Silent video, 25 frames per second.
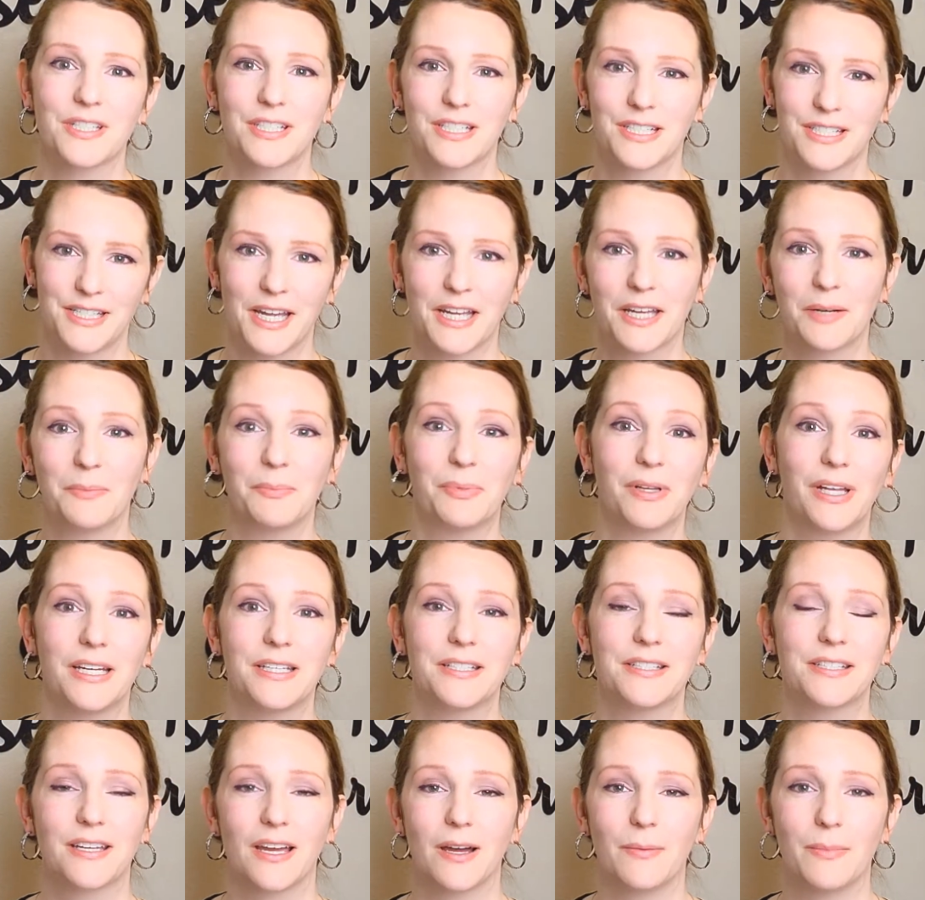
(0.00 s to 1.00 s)
The second
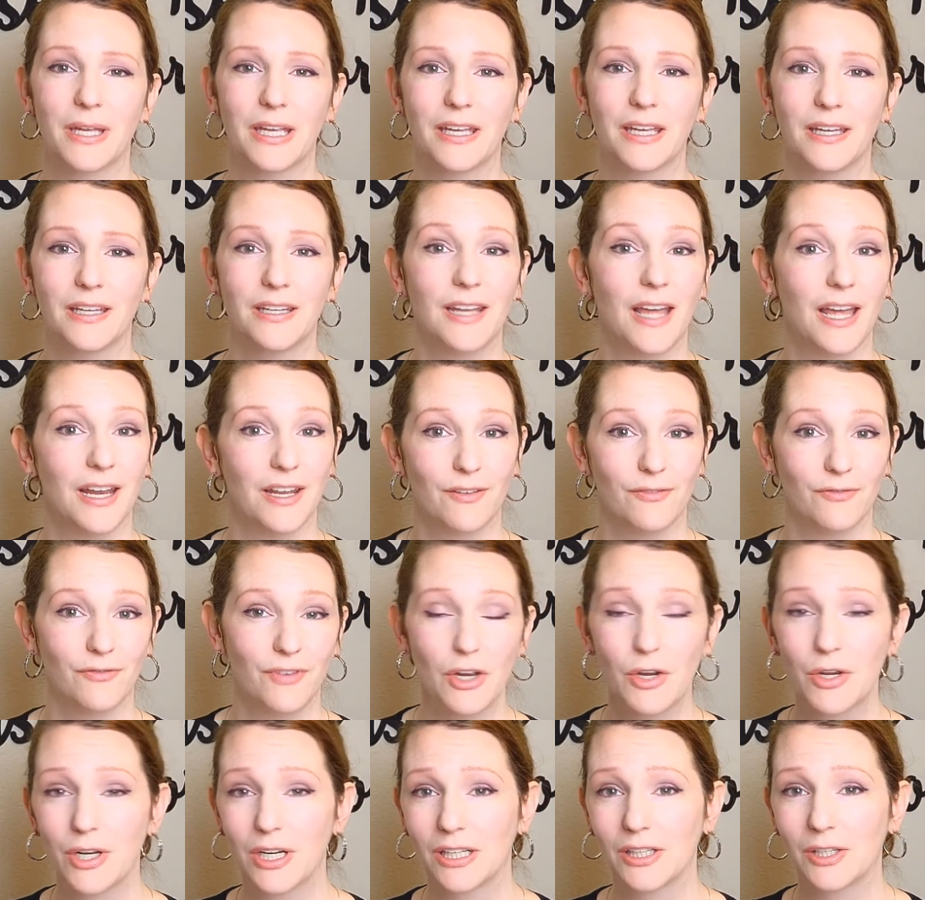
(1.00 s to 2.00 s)
place coming in at a
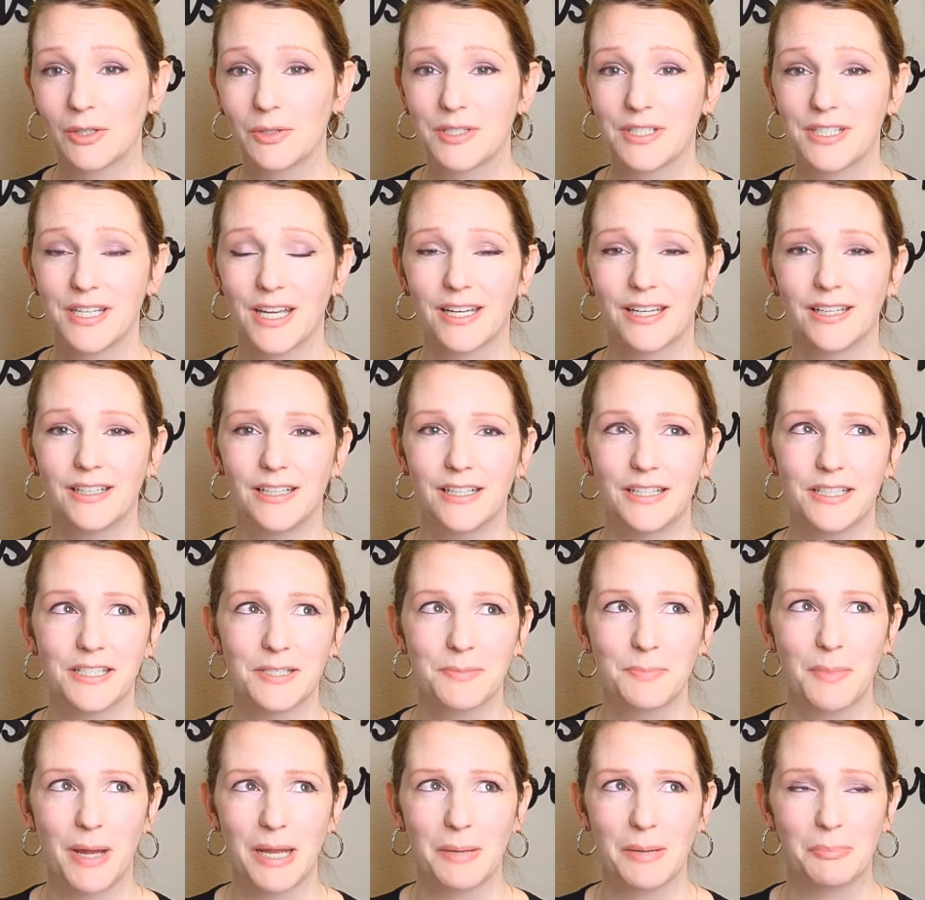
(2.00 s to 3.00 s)
very close second
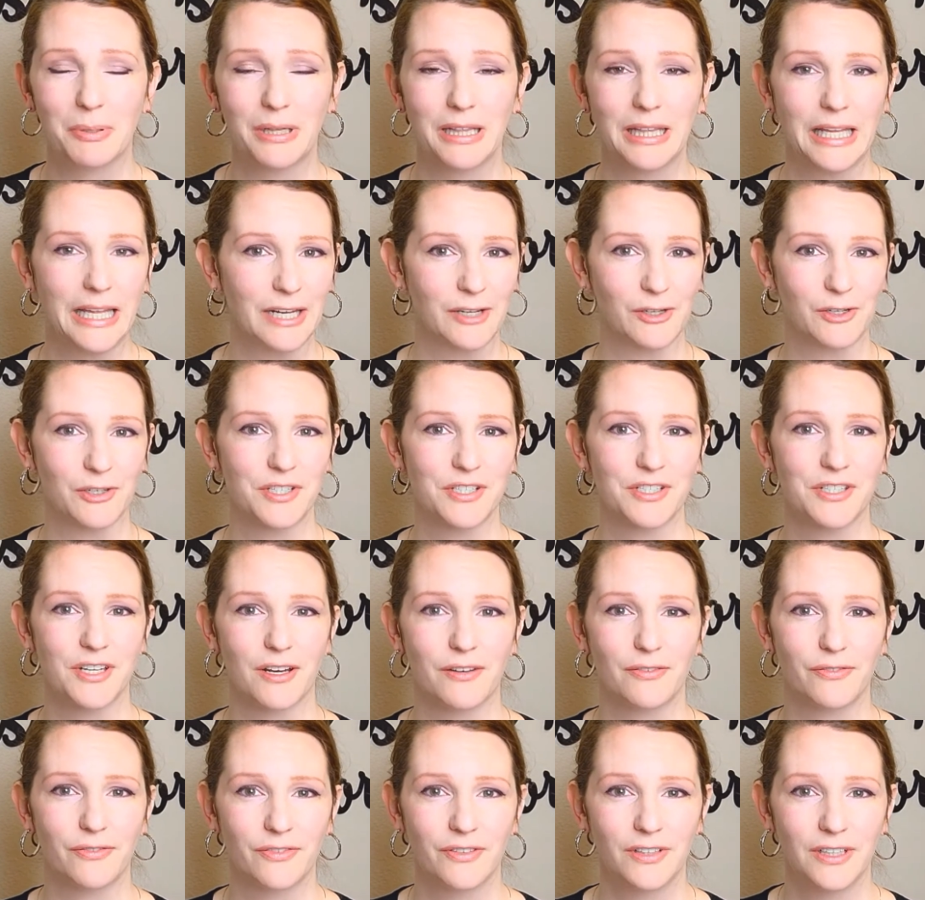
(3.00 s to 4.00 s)
is my planner
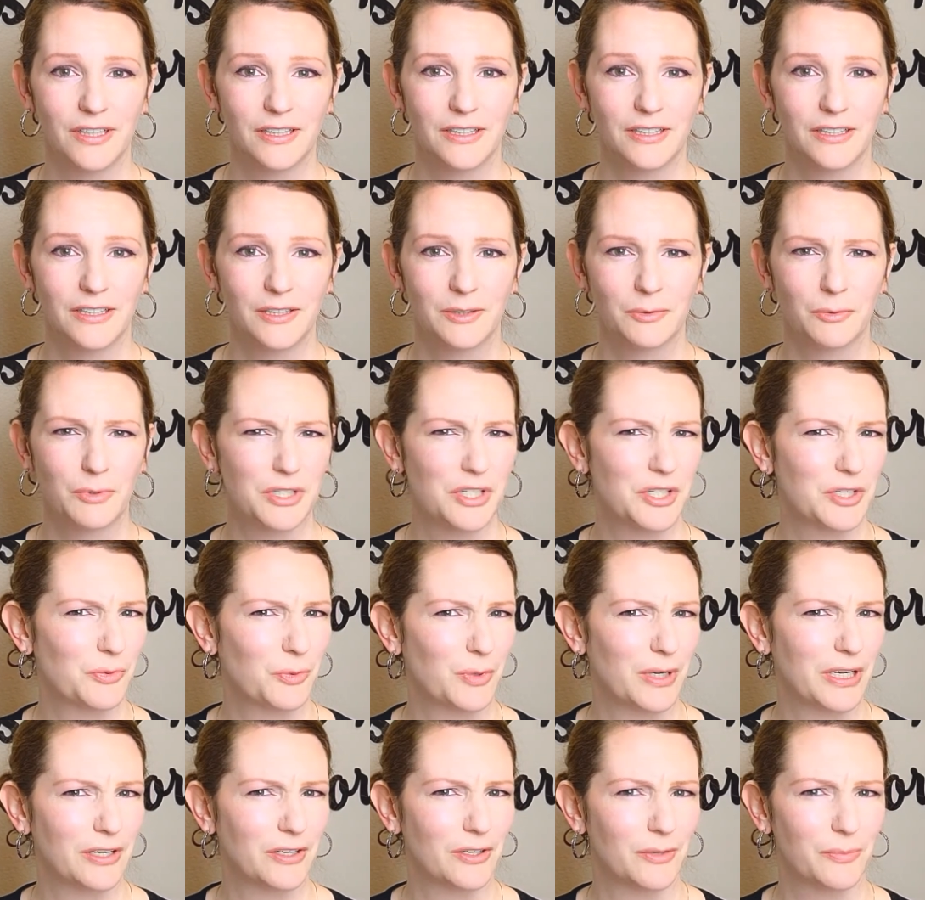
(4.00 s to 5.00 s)
stuff, which is
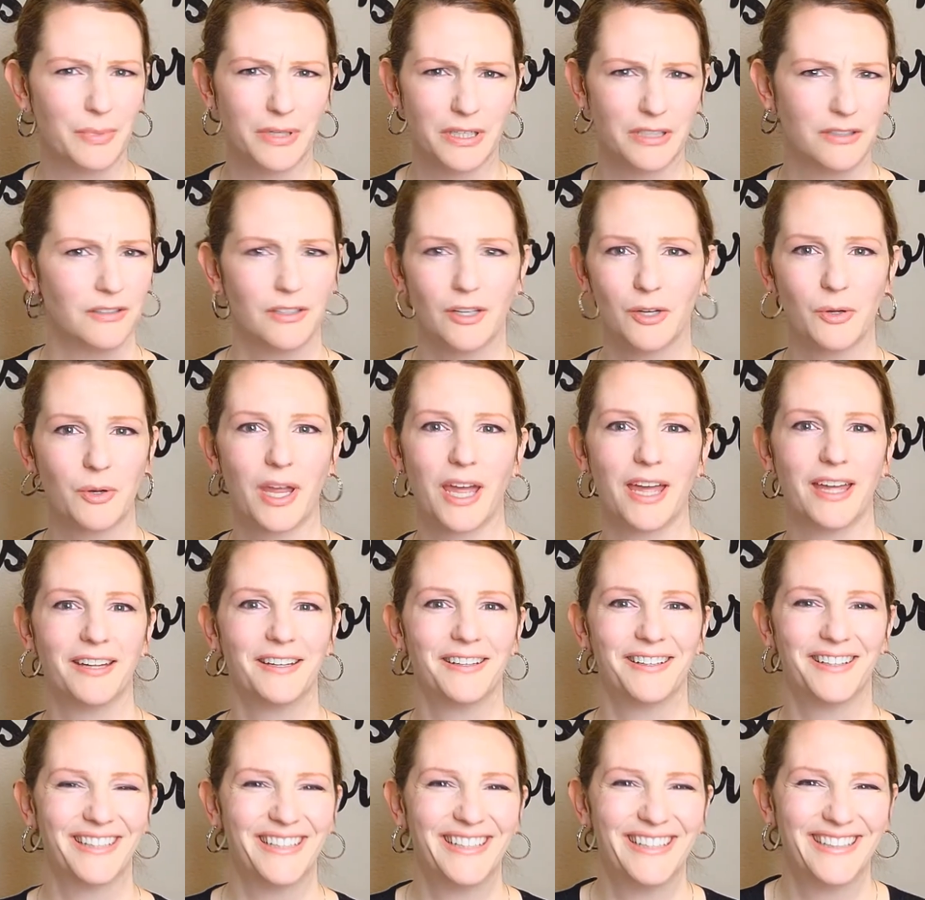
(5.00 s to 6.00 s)
weird, but
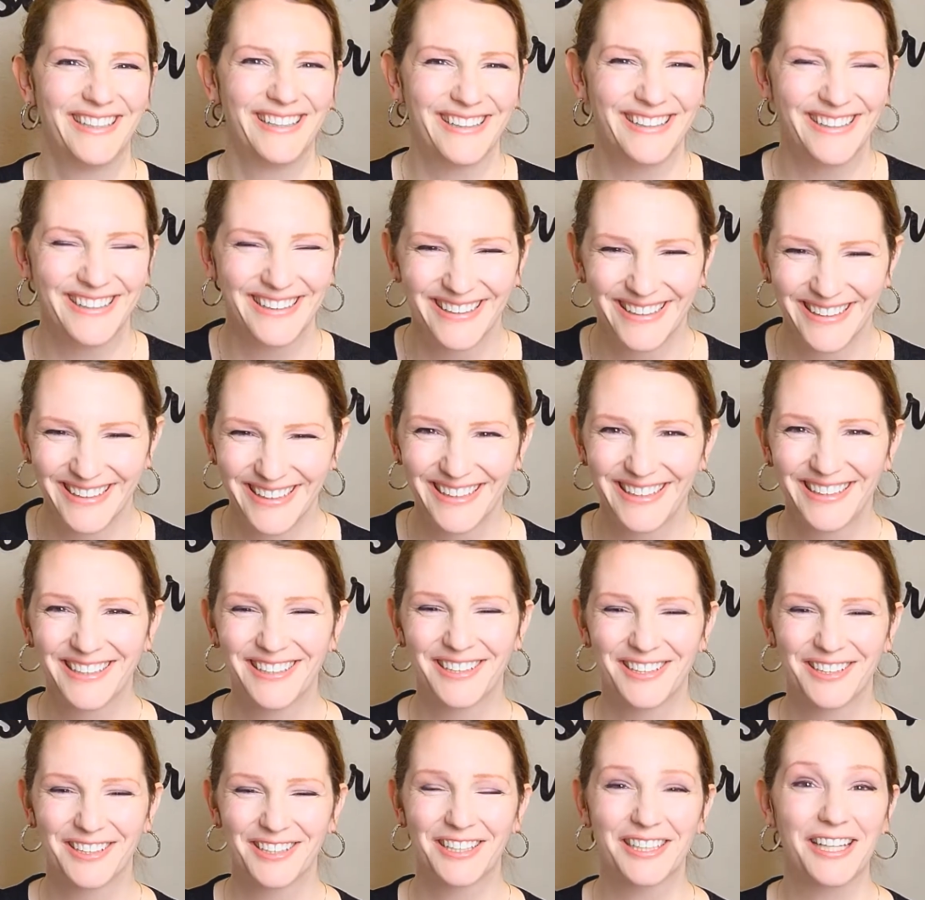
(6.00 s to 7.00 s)
okay.
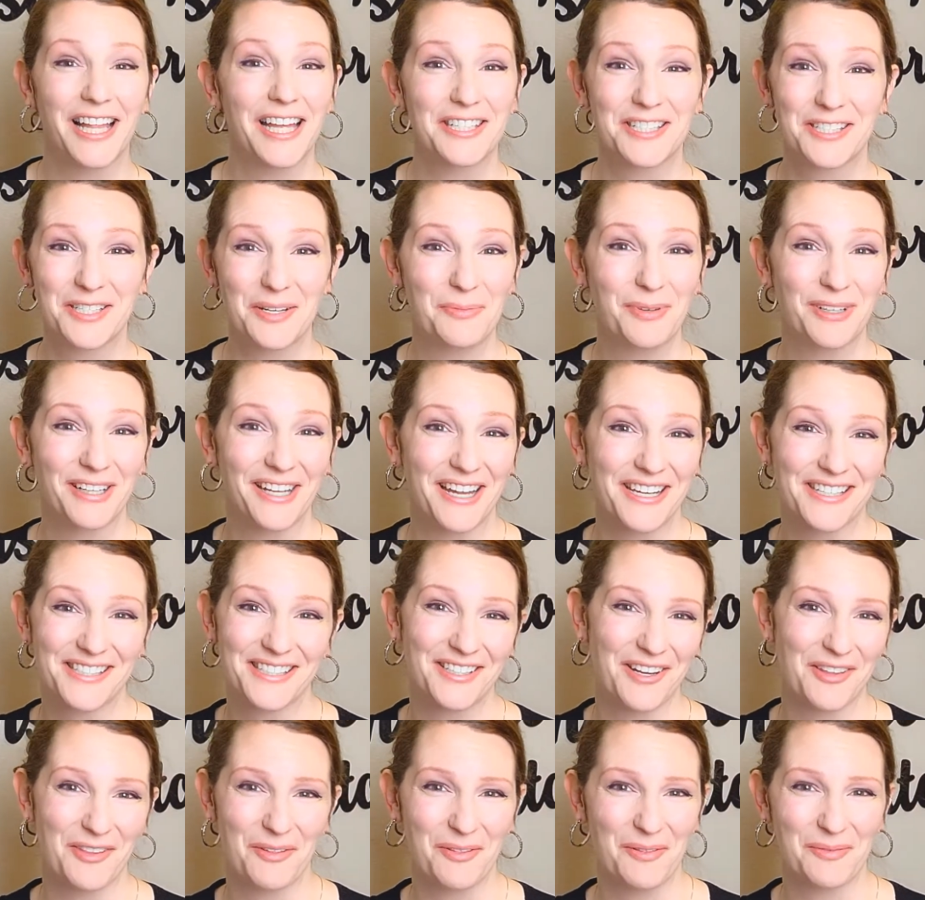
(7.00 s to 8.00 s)
Glad someone likes
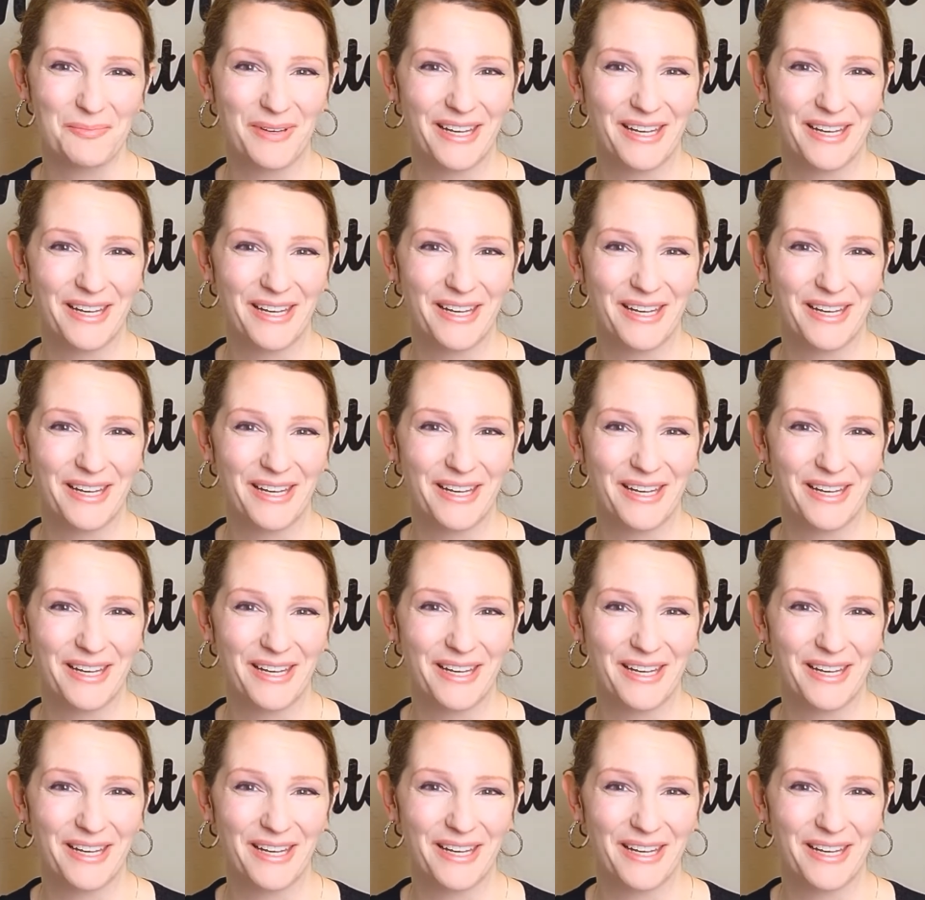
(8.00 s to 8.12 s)
it other than